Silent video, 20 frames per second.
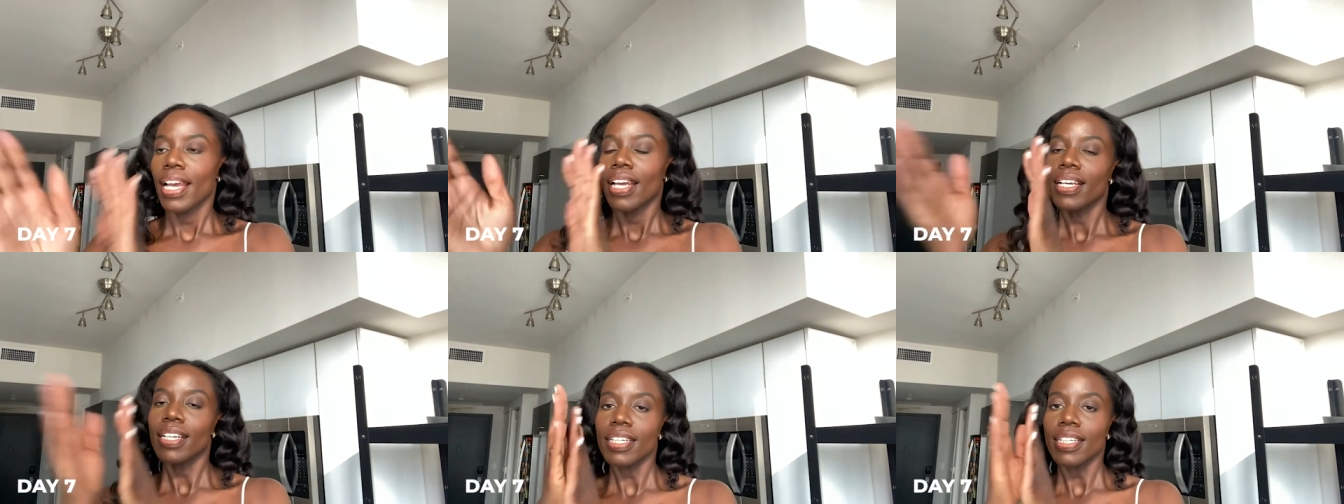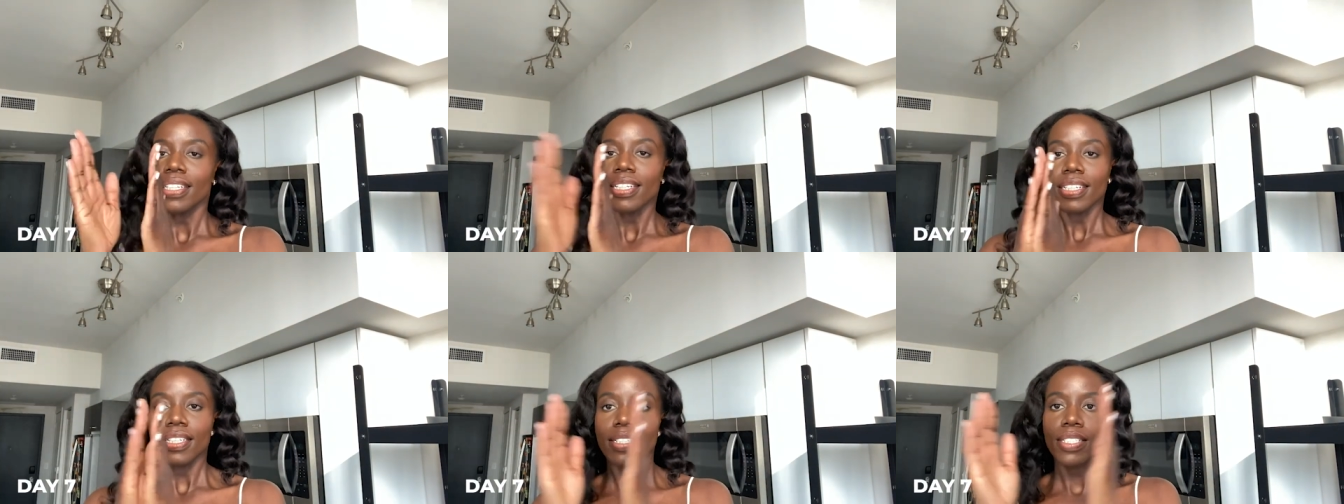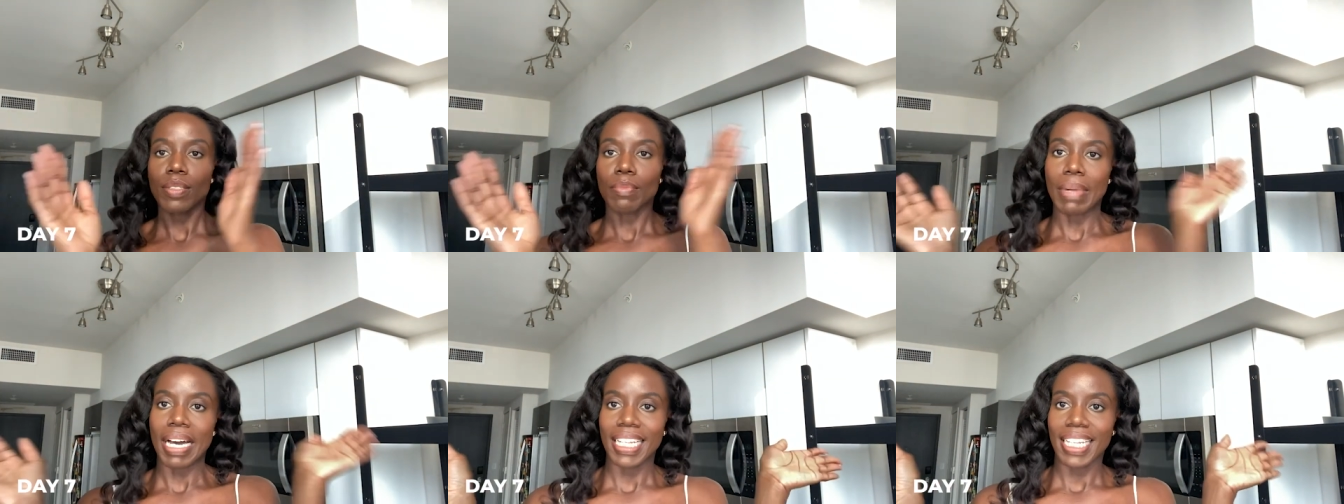It
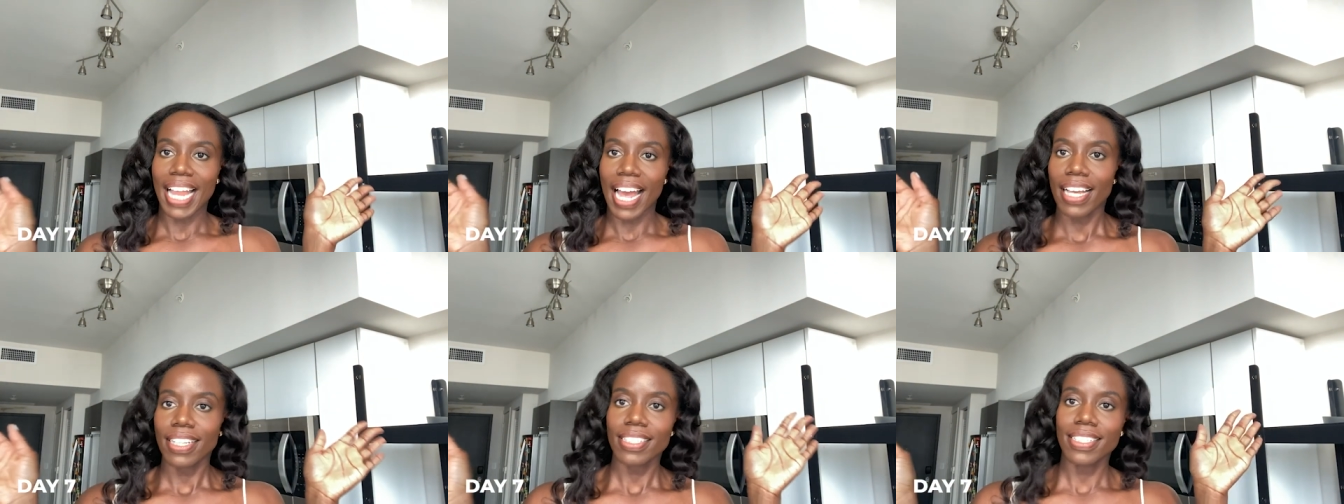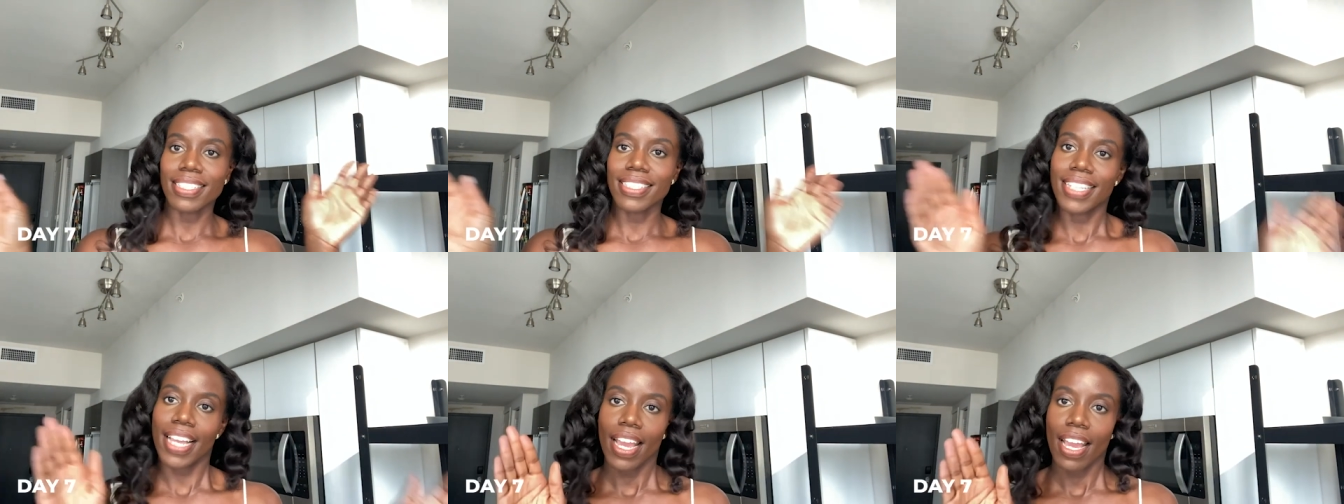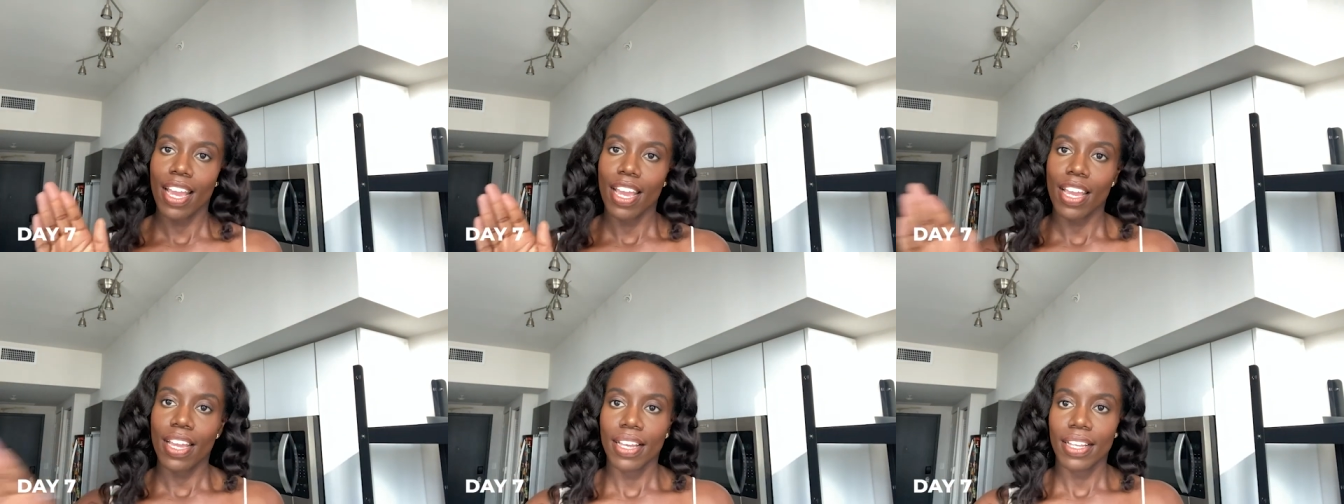is my last
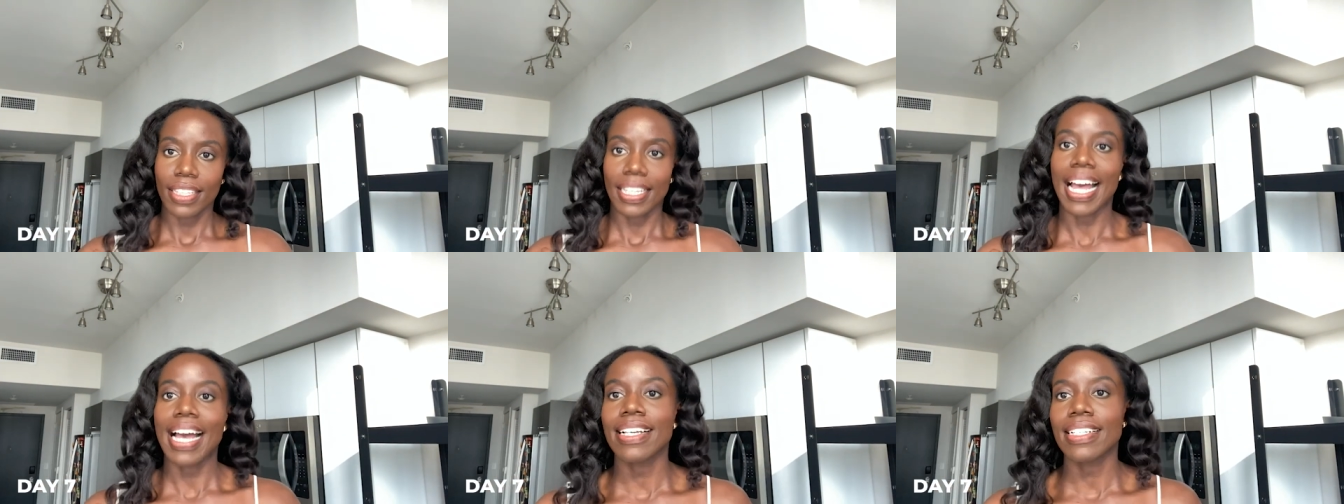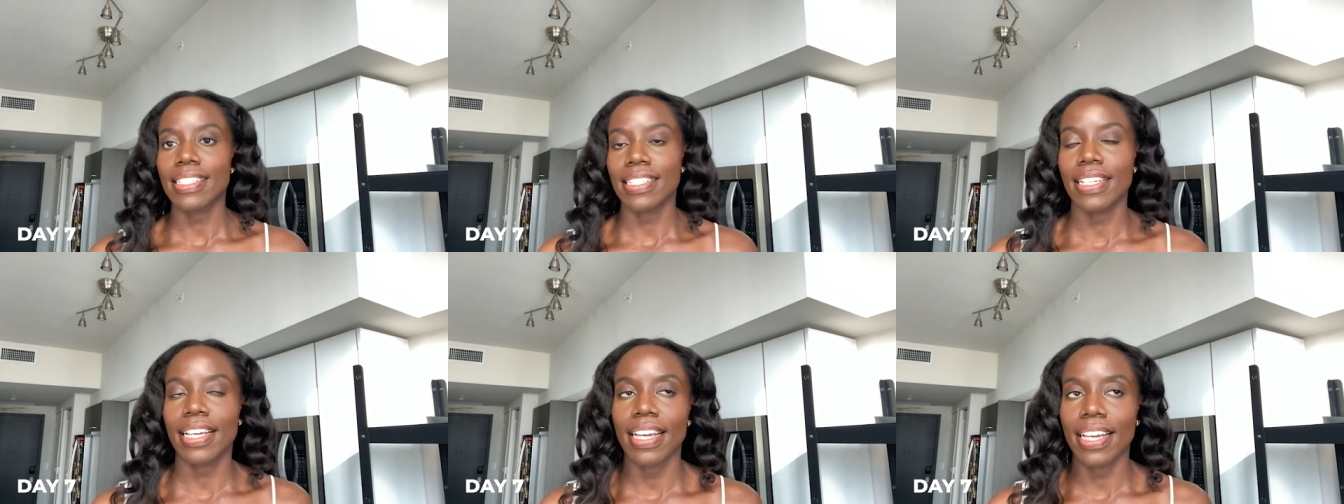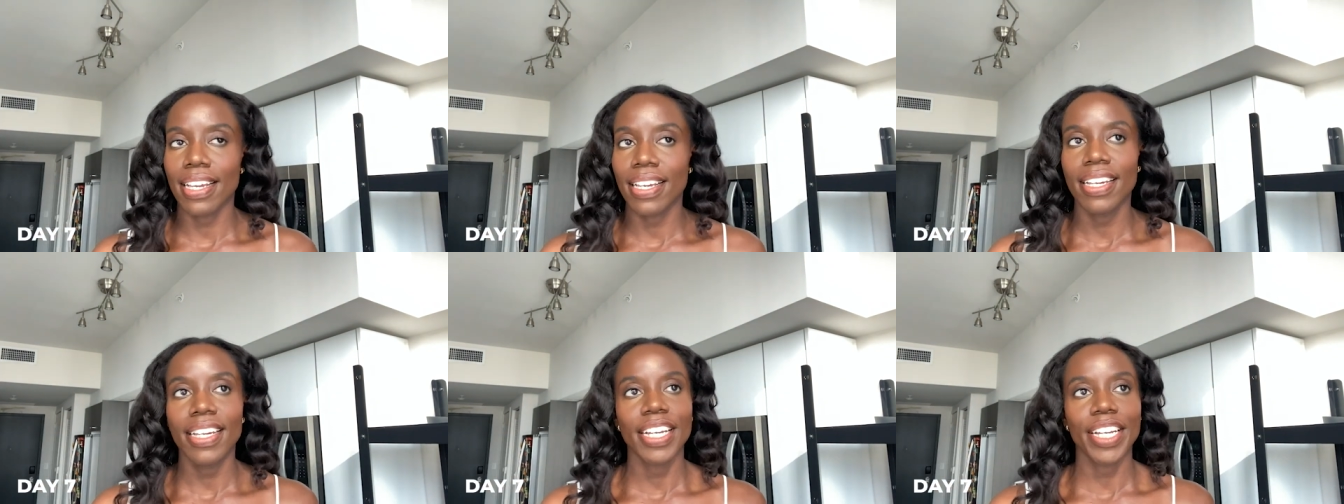day, last
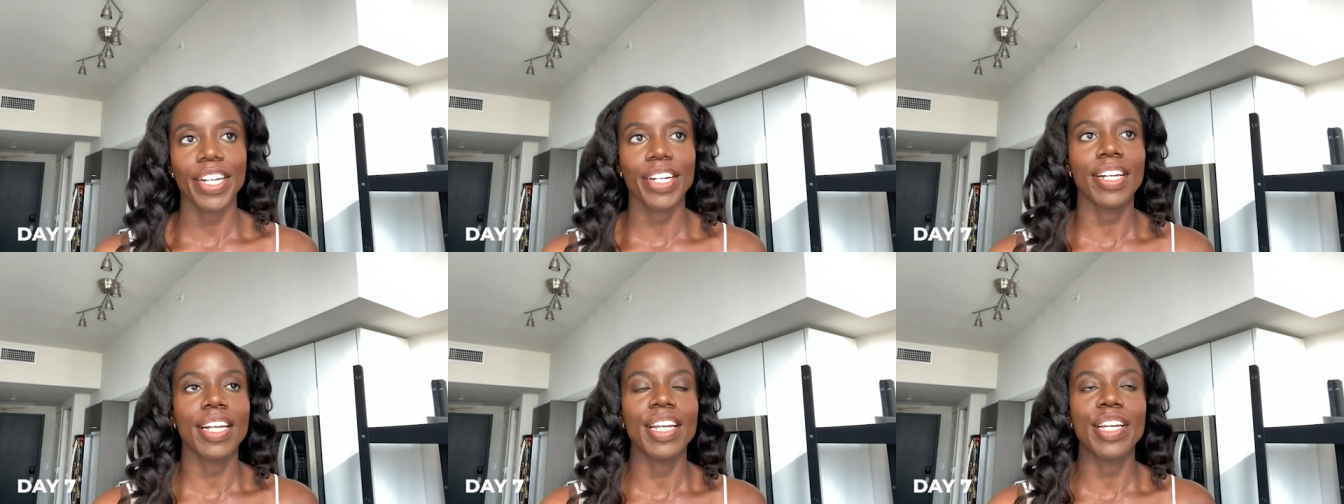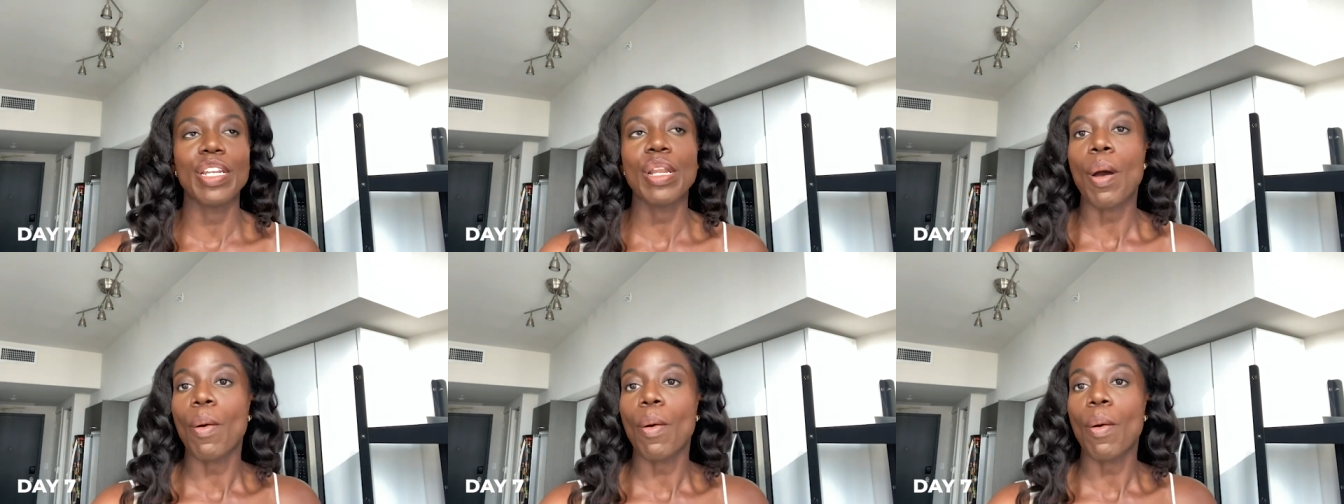day here in